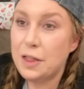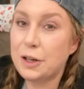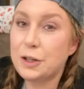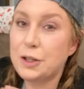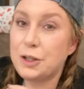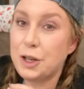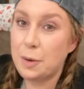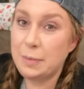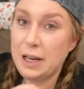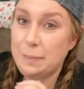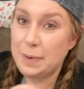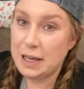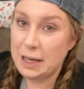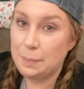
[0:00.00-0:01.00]
There's so
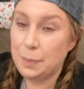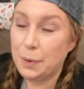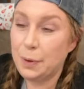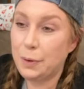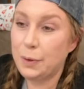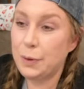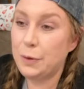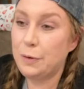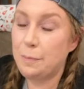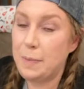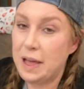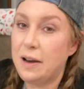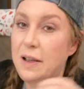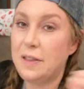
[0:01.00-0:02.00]
many people
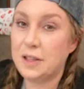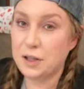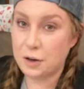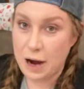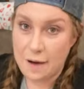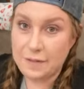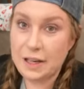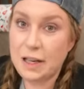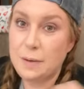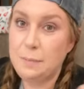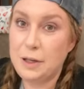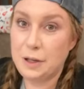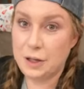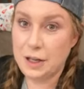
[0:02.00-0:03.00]
who've been in this crafting
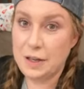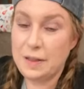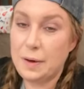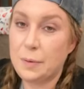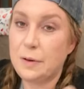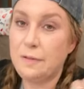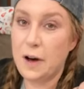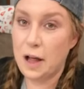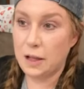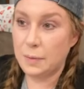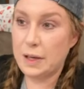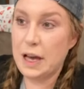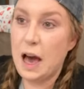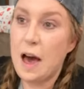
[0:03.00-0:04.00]
community that were
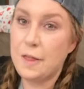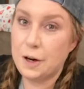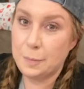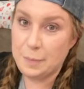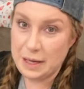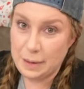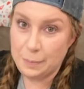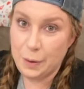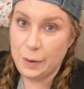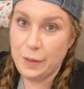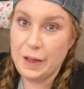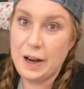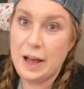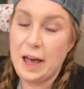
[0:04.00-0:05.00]
following other
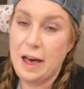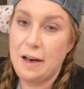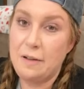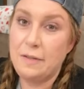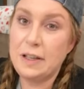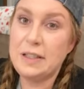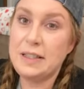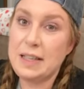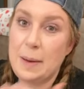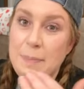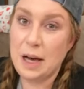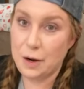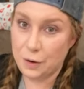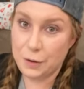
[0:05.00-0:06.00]
people that have
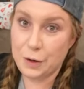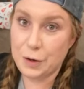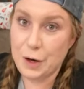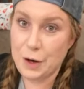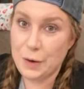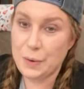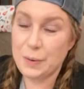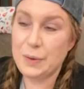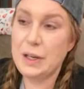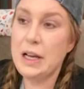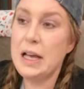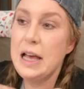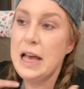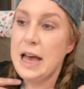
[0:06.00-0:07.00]
stepped out on their own